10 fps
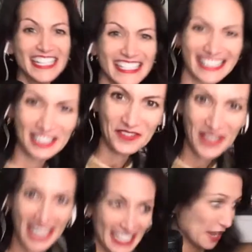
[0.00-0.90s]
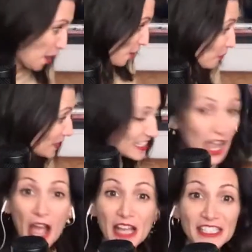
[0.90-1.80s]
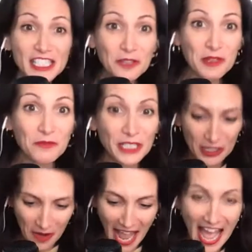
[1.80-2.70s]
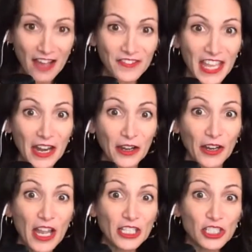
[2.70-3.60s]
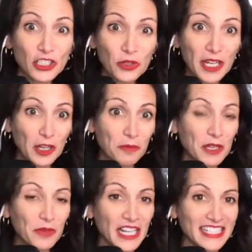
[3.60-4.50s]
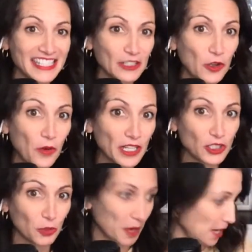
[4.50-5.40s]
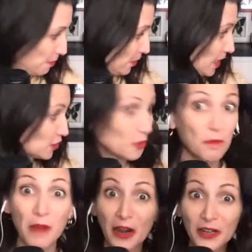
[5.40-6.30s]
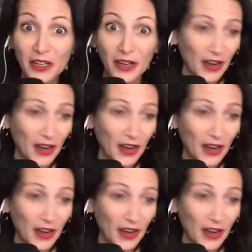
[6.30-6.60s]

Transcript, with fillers: Cinnamon! What? Cinnamon, what do you have there? Did you hear me when I said go get your paper and your marker?